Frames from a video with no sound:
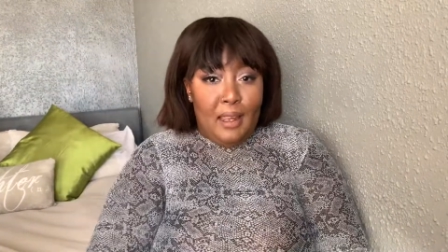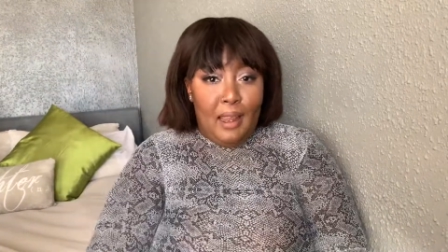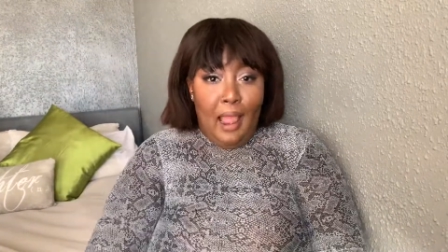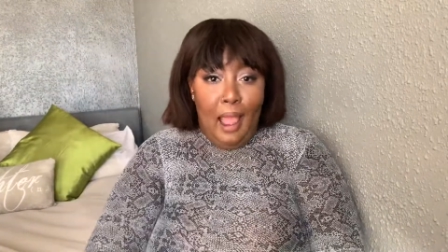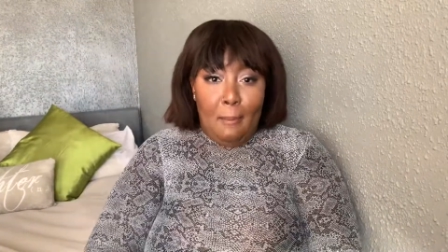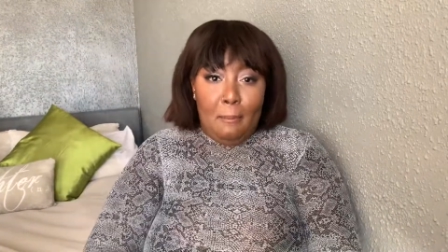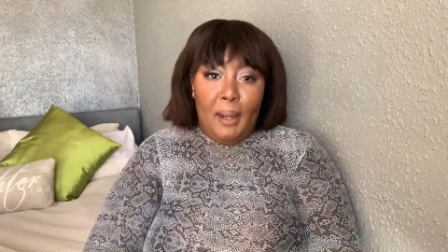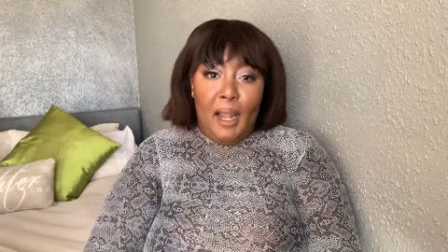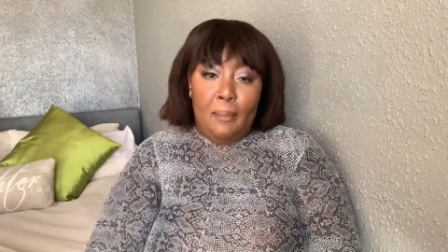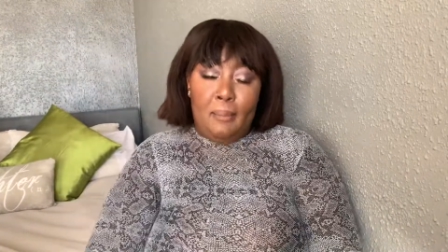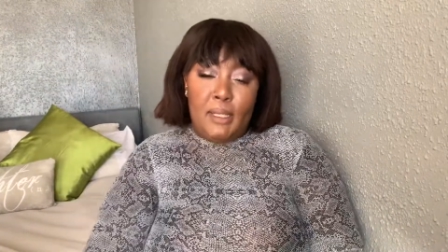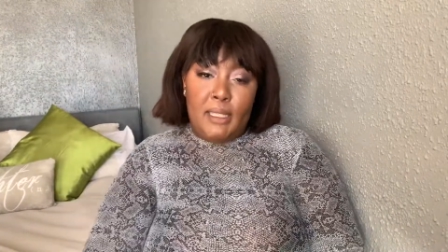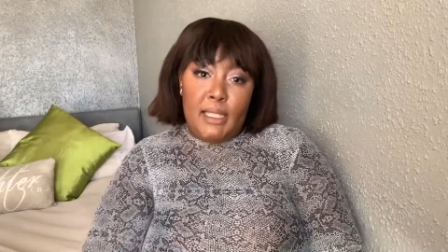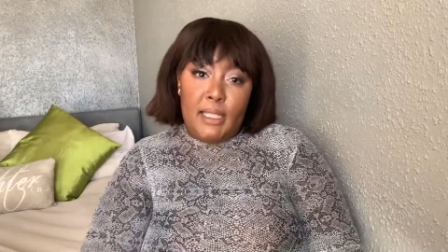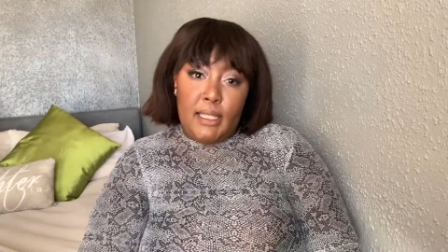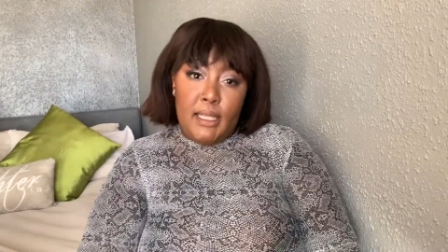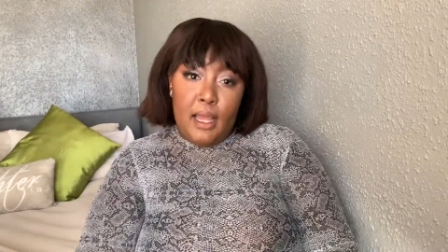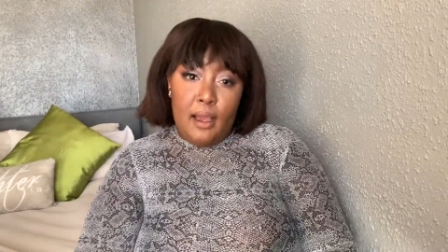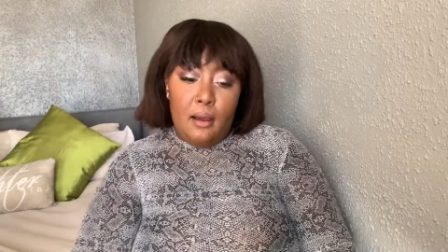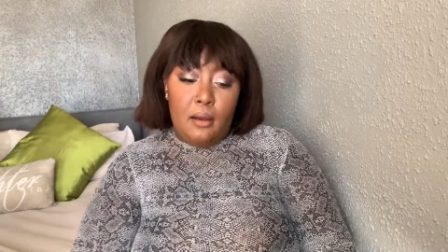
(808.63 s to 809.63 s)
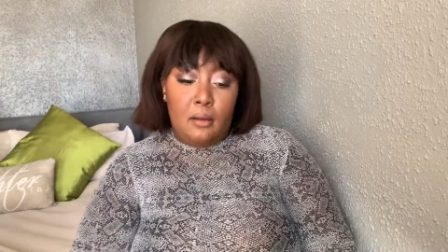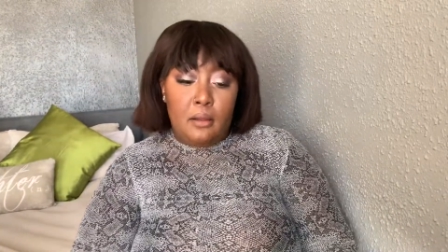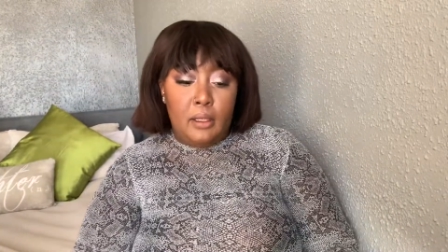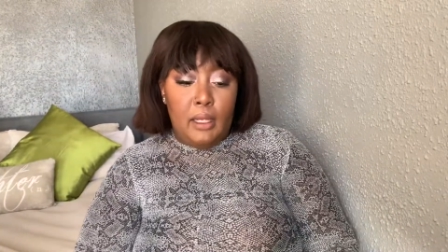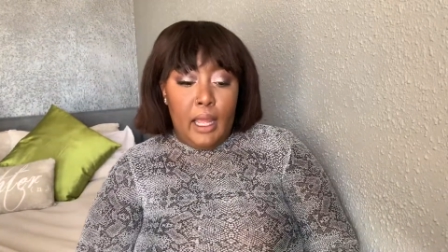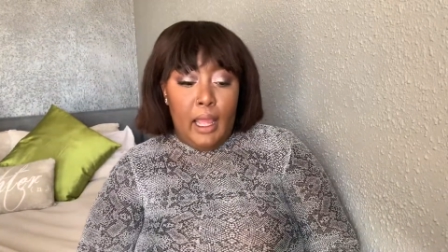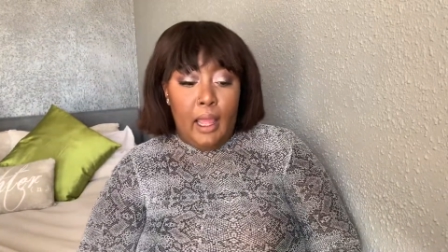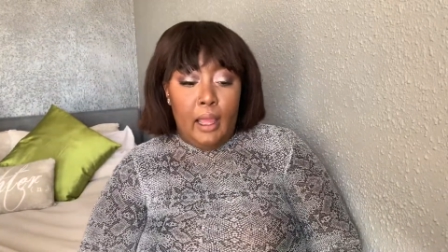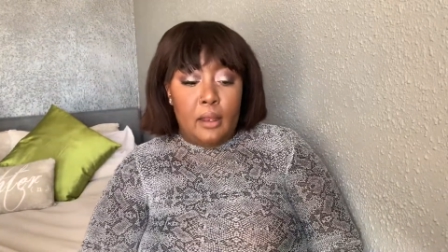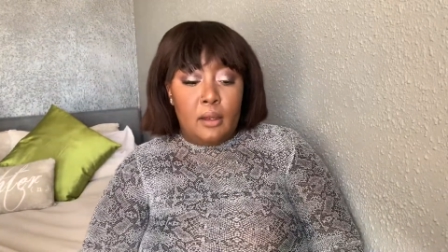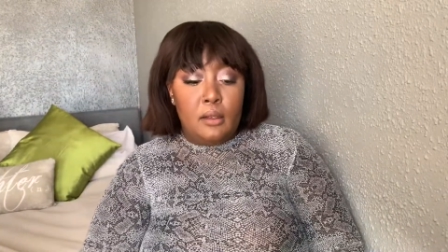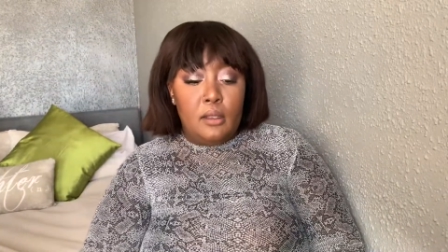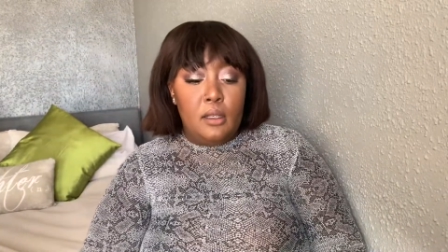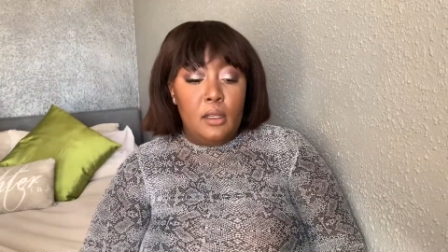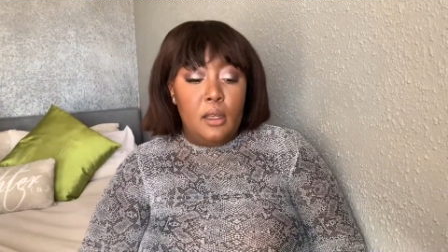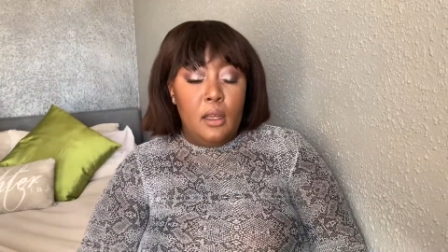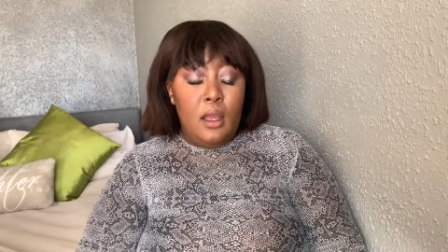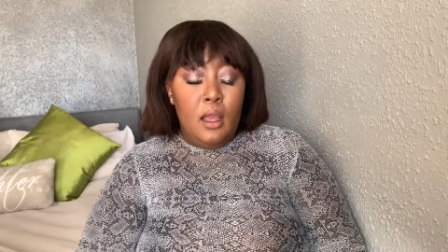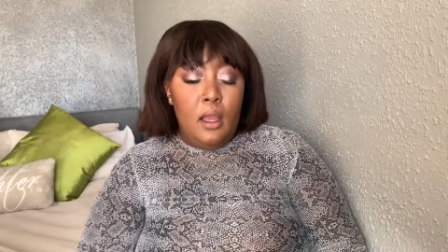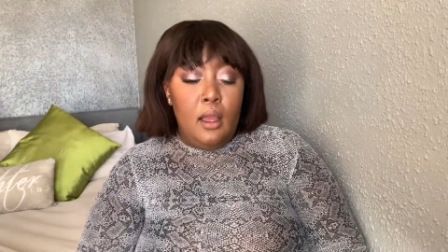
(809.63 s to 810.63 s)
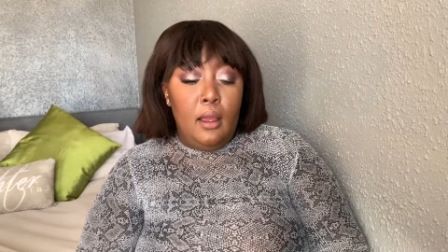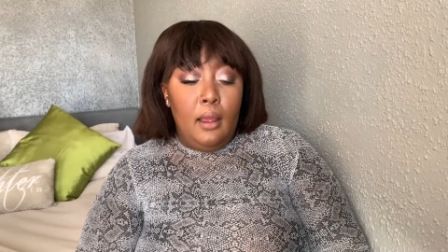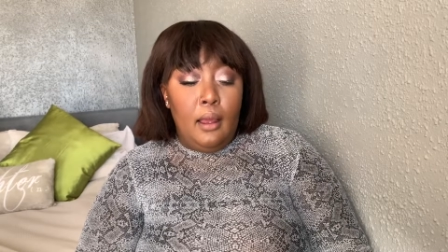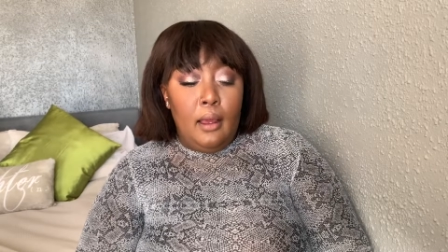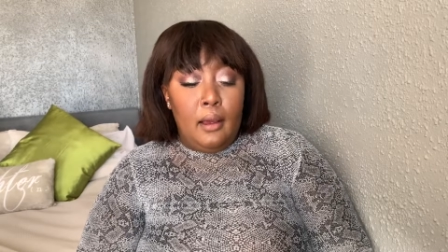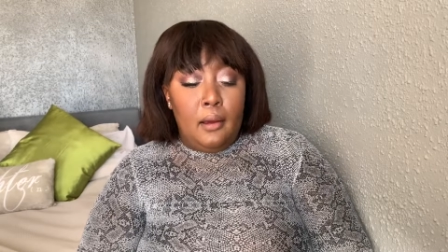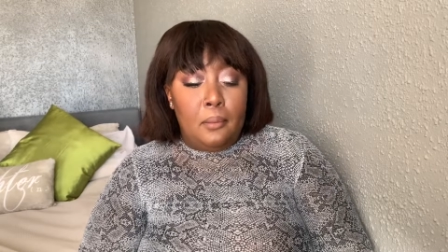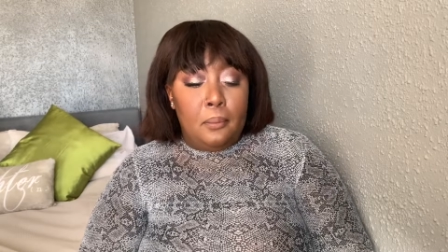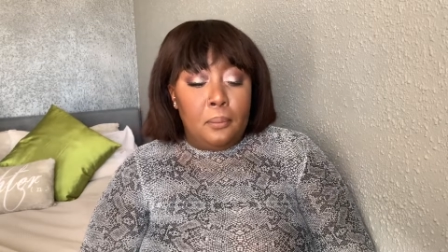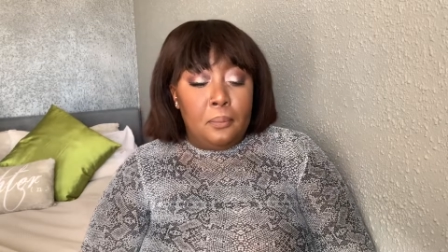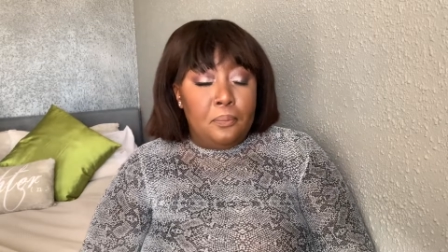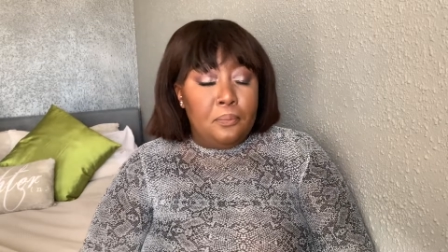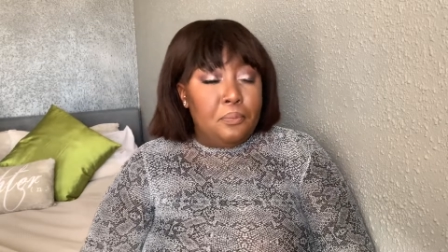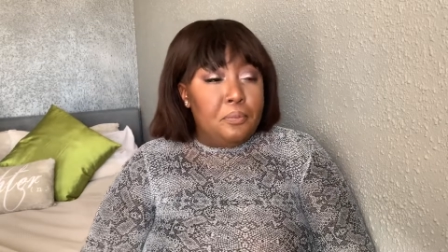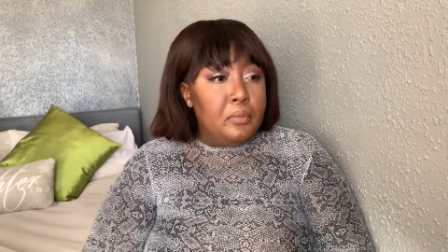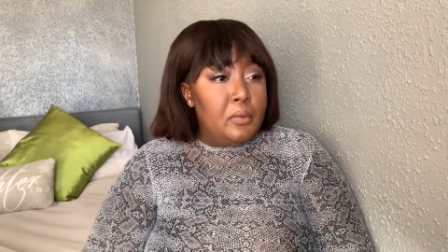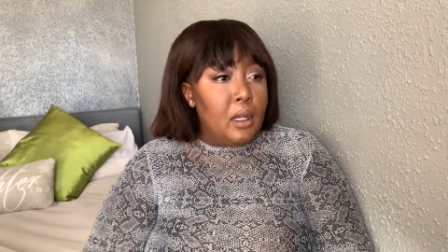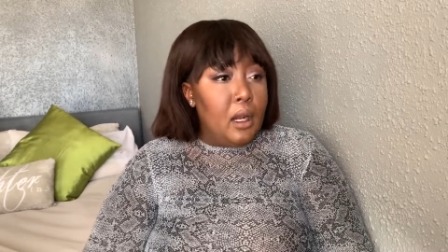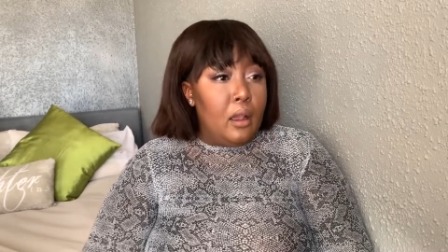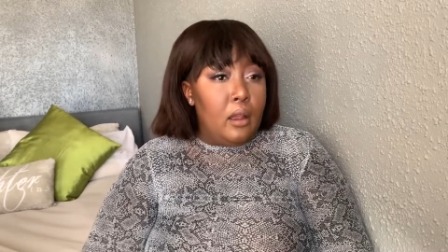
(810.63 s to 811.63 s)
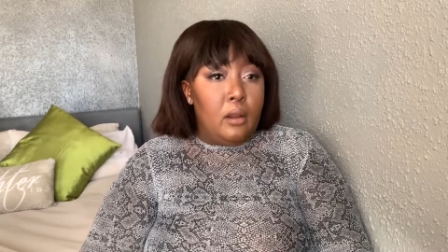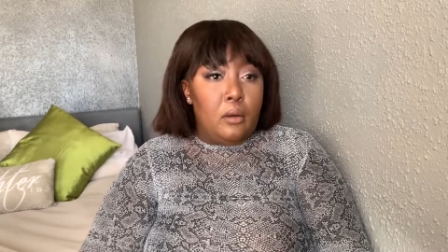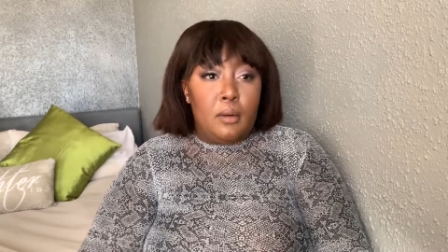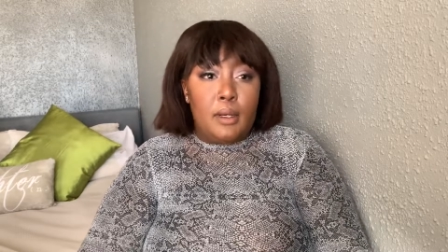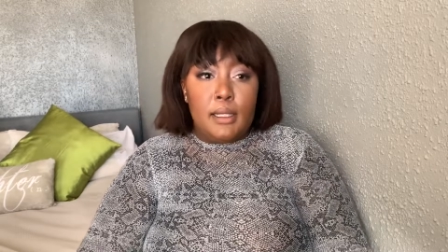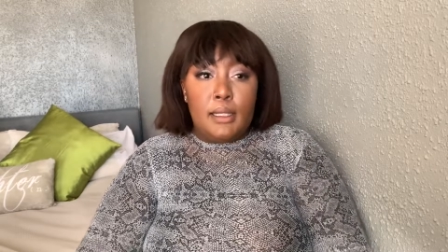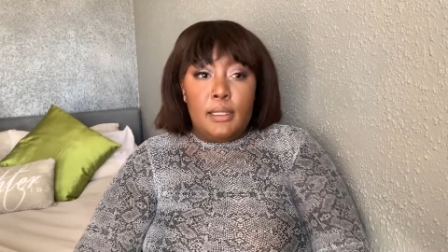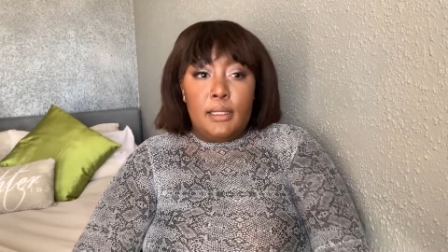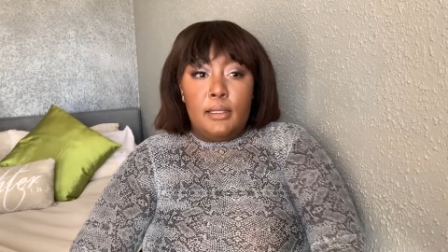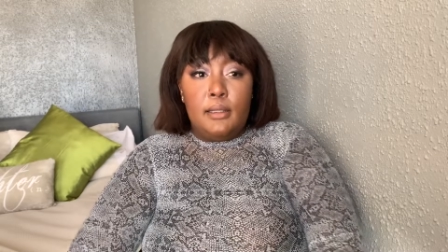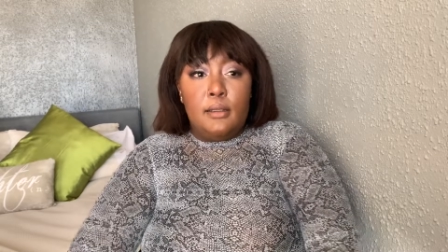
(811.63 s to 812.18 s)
i plummeted down and um it was